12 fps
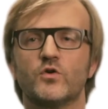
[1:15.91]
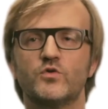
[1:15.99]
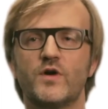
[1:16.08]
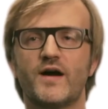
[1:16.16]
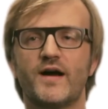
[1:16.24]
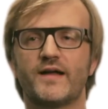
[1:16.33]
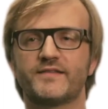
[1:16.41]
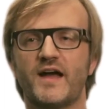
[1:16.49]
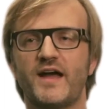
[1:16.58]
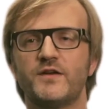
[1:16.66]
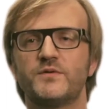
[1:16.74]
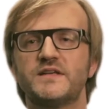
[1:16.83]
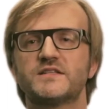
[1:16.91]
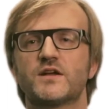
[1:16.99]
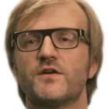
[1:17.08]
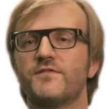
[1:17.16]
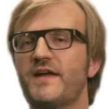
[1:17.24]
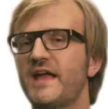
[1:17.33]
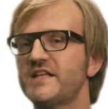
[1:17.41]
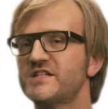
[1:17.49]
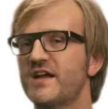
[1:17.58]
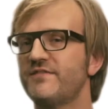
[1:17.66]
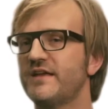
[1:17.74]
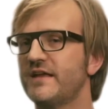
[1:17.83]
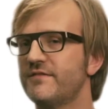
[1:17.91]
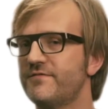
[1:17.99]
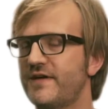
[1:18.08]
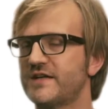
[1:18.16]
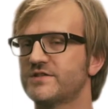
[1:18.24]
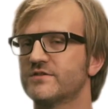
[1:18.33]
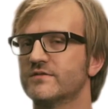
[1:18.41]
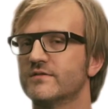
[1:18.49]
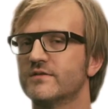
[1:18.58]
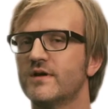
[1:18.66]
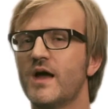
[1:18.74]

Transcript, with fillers: who are at high risk of HIV infection,